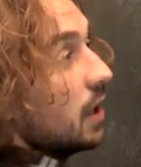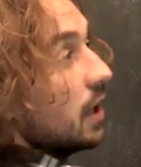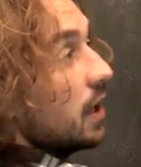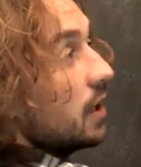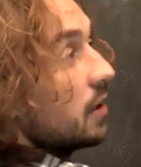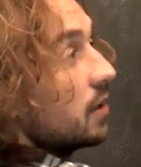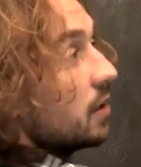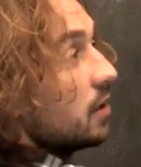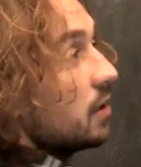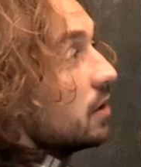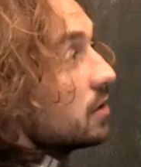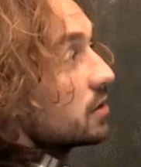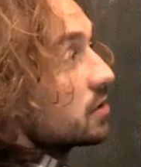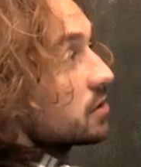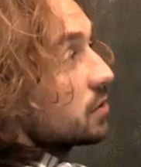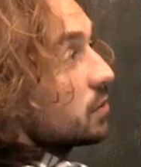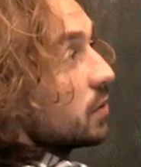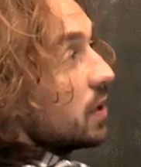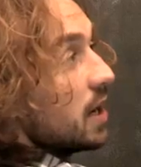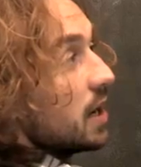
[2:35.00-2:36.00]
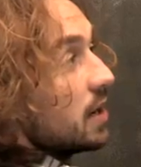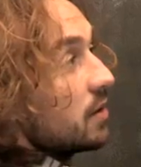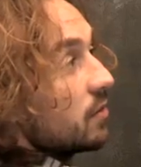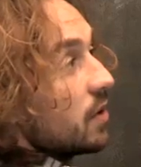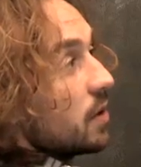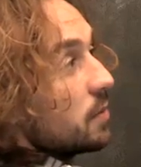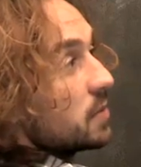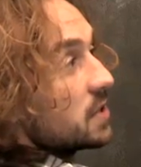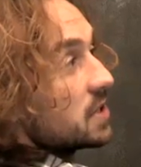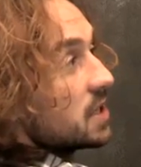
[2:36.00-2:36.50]
and r squared
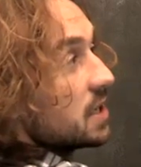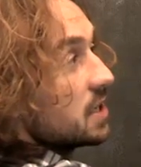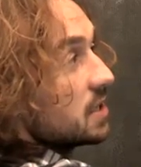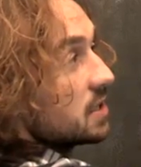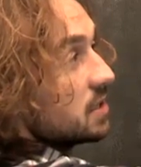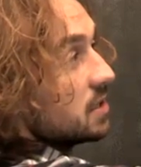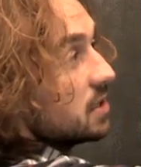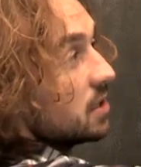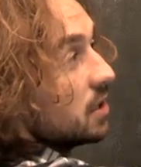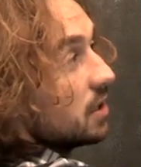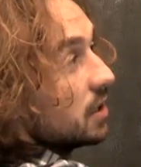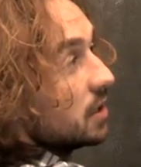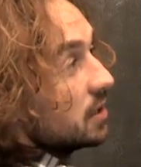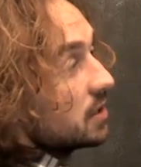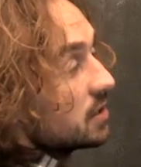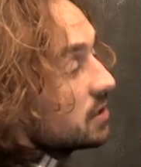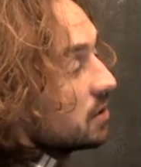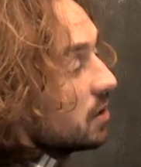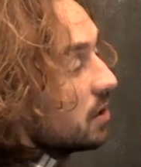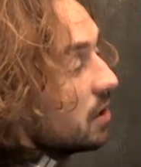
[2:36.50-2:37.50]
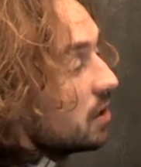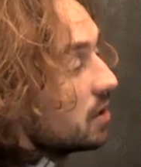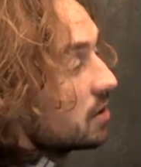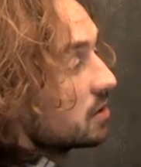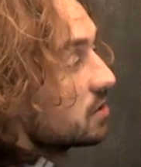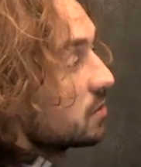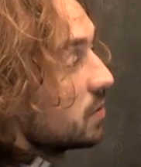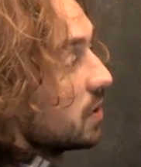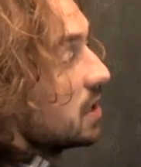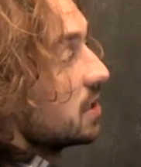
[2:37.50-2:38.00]
represents 9. So r
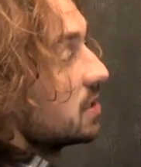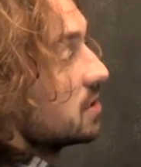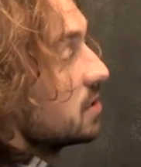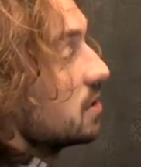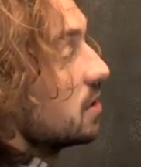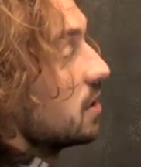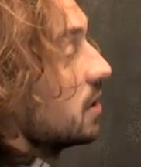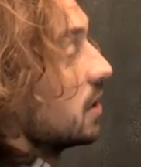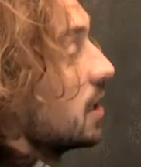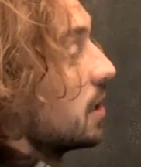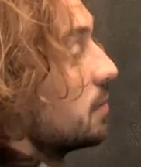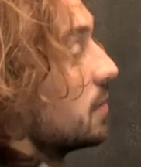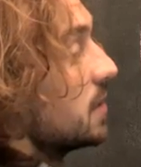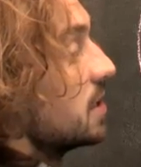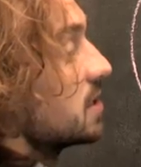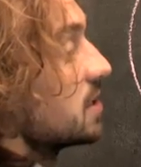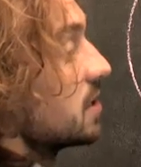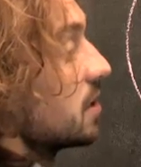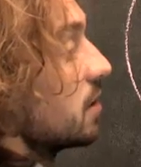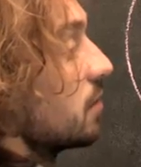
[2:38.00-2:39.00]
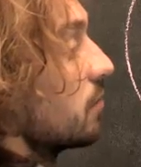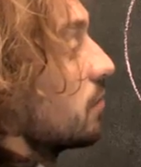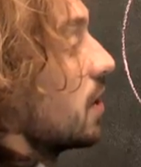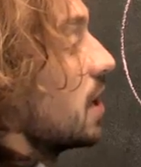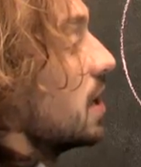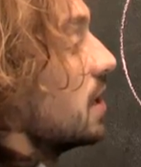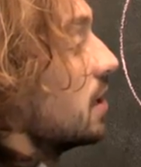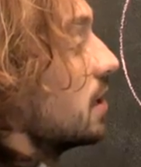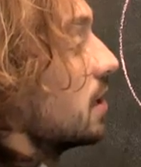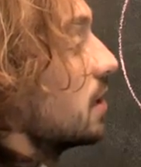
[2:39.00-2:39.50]
squared is 9, that means that the
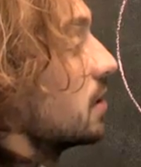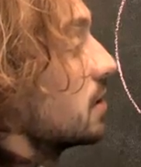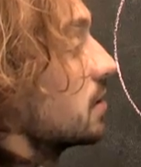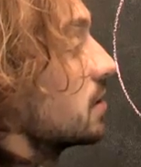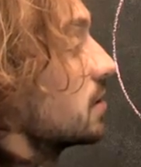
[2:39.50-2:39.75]
radius